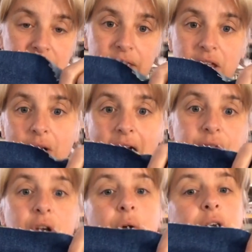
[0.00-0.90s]
that you have
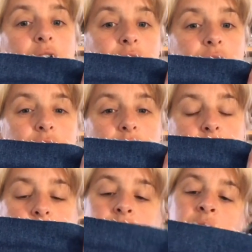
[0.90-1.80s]
going on your
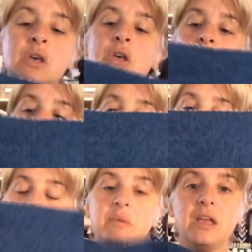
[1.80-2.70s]
yo-yos. You
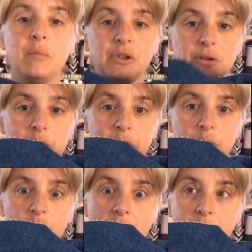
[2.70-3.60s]
want to be able to
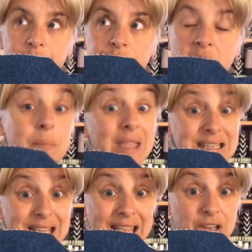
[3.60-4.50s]

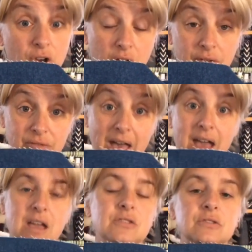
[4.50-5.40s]
maintain all of that
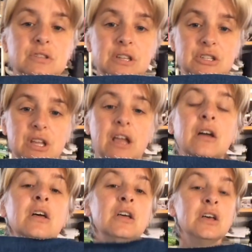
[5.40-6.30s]
as you're stitching.
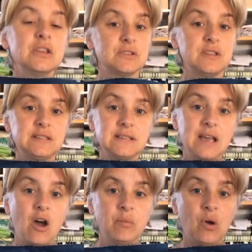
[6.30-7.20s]
So this is
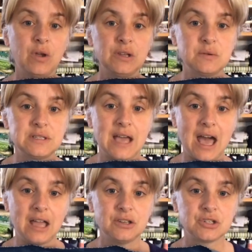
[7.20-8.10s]
how I'm going to
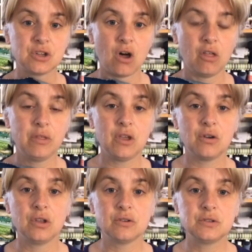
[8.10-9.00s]
attach all the
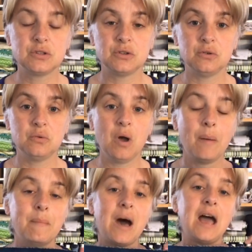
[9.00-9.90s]
yo-yos to
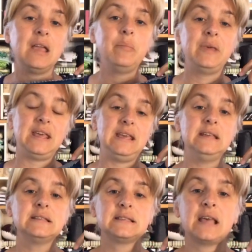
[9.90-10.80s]
my
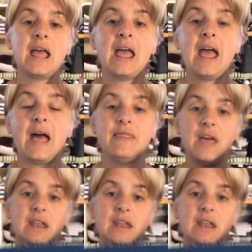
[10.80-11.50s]
piece, and then